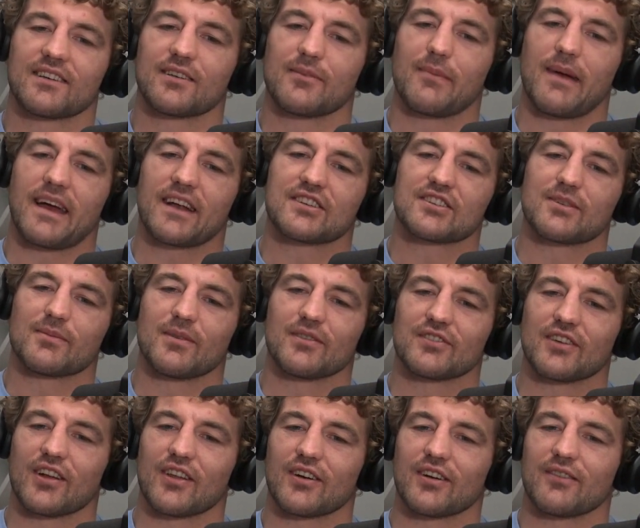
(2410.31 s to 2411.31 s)
to match some of
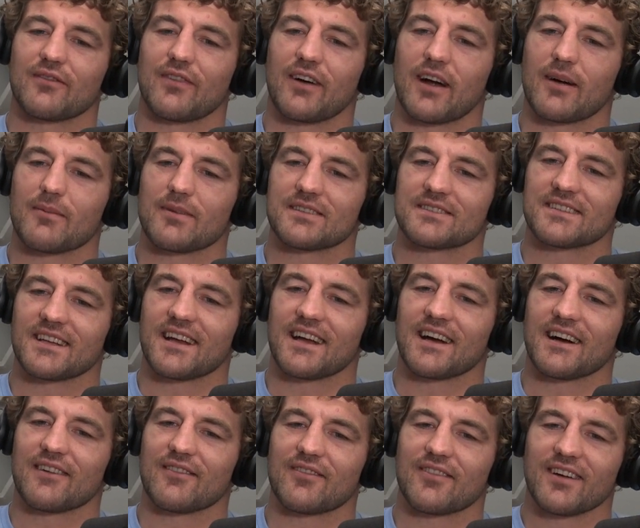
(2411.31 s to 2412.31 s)
those other environments they
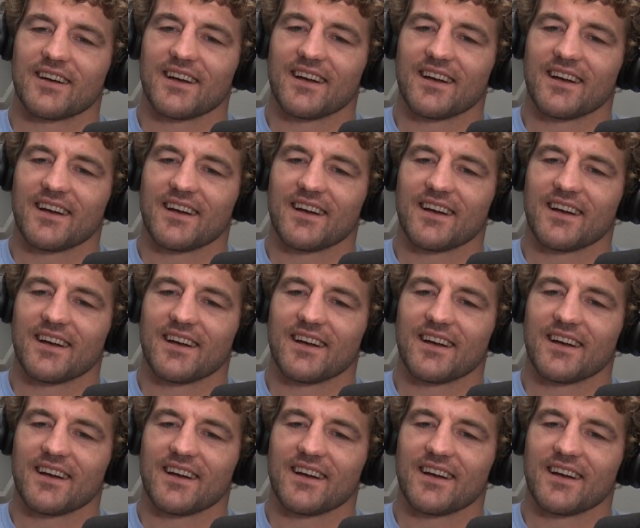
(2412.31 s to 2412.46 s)
have.